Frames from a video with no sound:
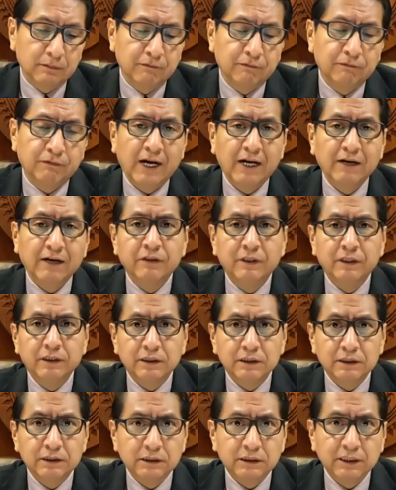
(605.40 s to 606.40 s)

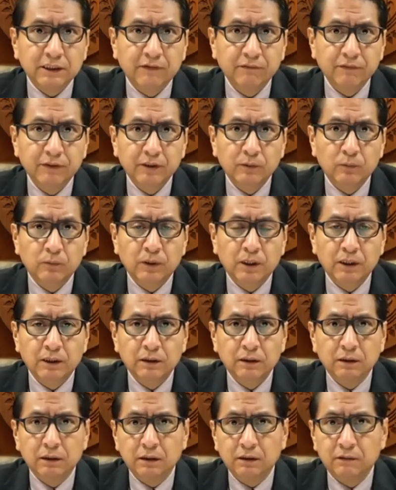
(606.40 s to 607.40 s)

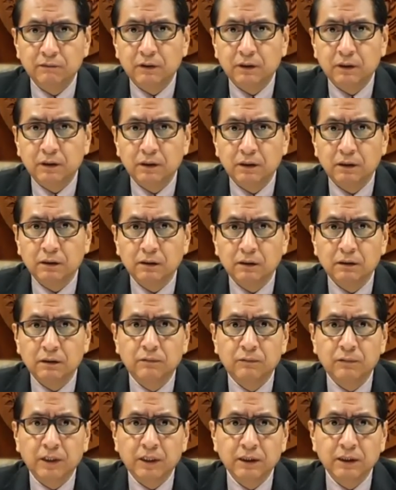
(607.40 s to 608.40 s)
571 of our
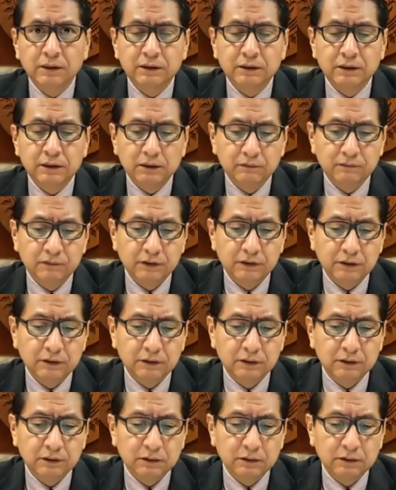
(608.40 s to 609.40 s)
relatives
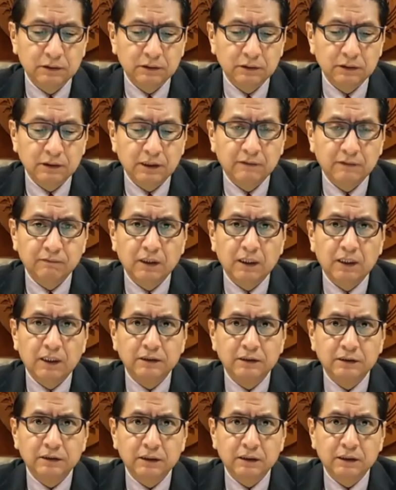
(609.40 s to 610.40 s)
have
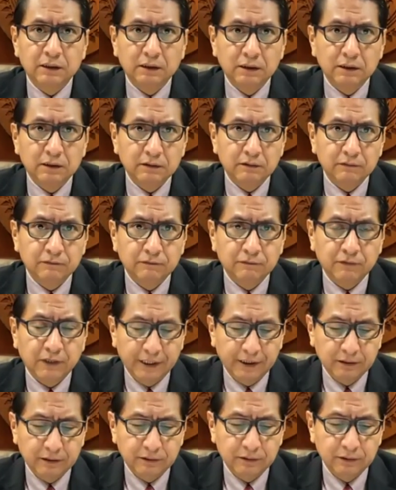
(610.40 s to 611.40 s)
lost their
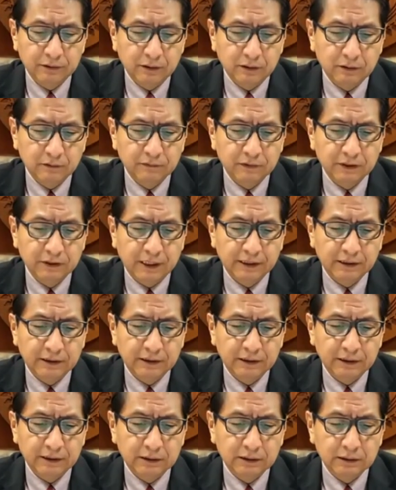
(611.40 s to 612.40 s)
fight to COVID
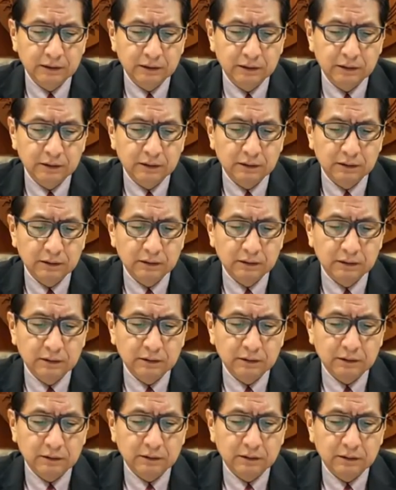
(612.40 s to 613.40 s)
19.
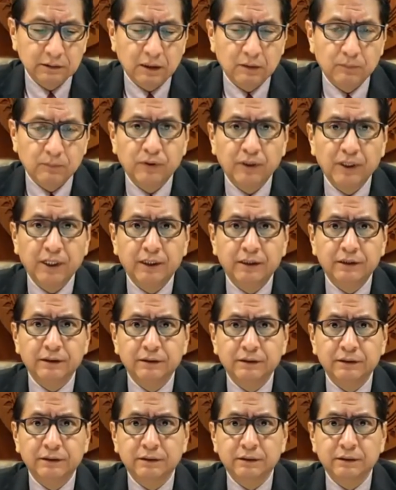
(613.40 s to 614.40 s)
Our
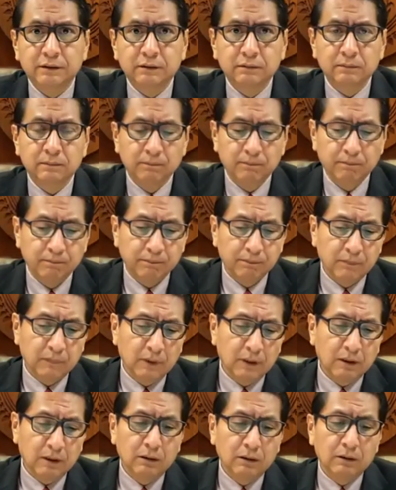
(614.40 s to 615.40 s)
prayers
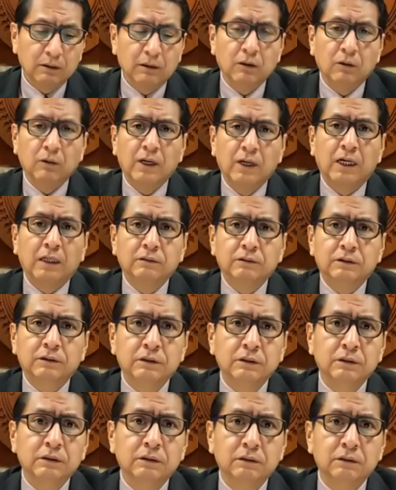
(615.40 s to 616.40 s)
go out
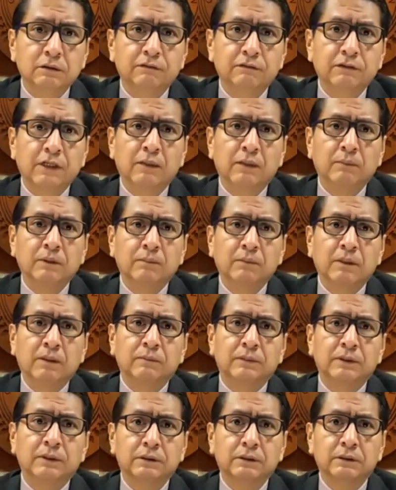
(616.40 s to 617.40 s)
to the family
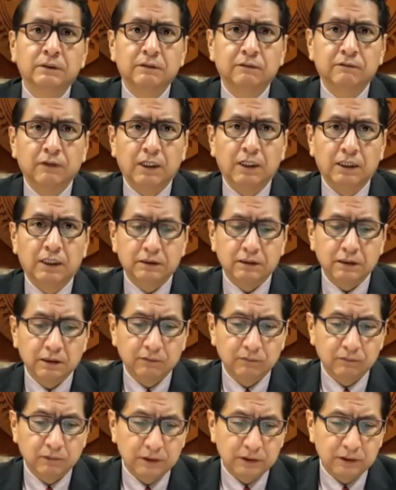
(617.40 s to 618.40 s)
members who have lost
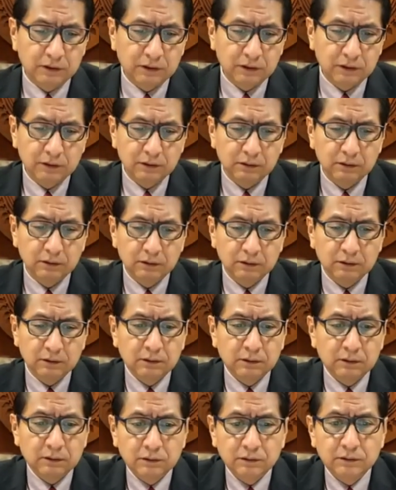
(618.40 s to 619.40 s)
loved ones
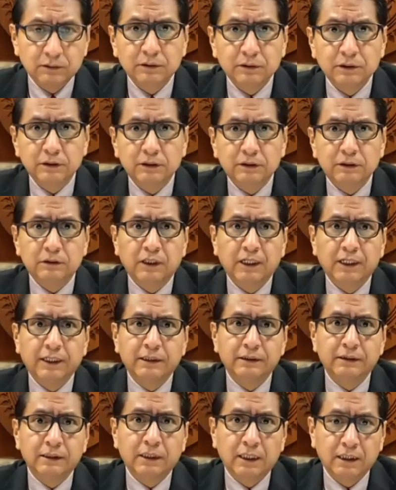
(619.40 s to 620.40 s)
through these
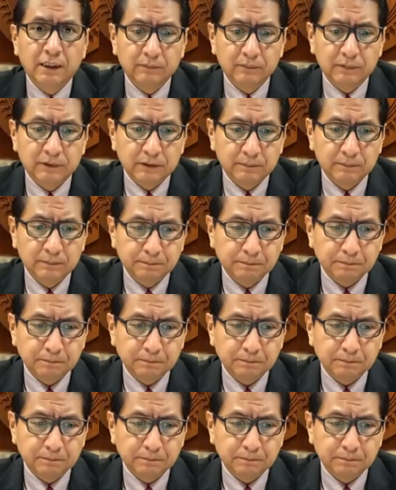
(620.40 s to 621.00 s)
trying times.